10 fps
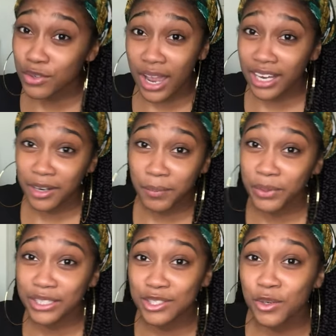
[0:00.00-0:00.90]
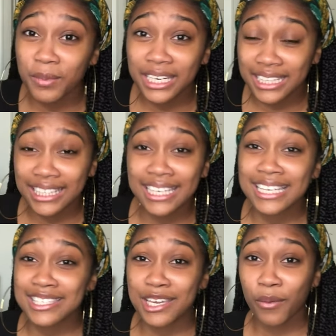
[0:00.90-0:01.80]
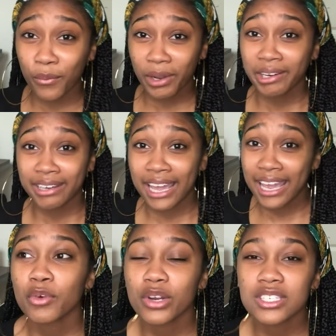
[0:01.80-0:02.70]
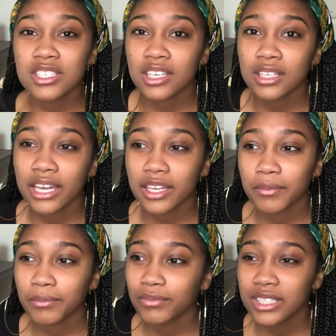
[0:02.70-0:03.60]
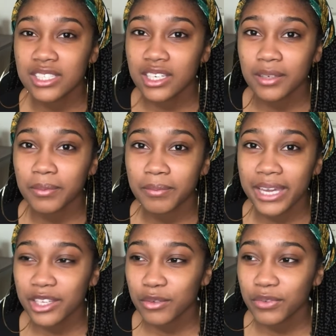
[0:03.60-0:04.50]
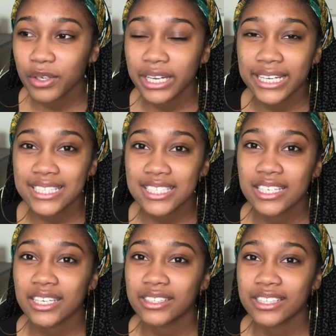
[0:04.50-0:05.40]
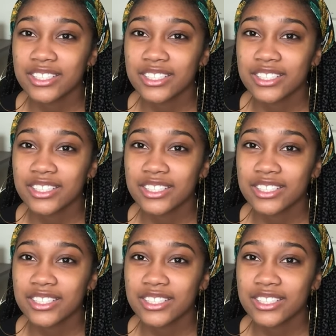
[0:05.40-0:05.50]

you try to put too many things in one day, of course it's gonna like it's gonna make you feel antsy and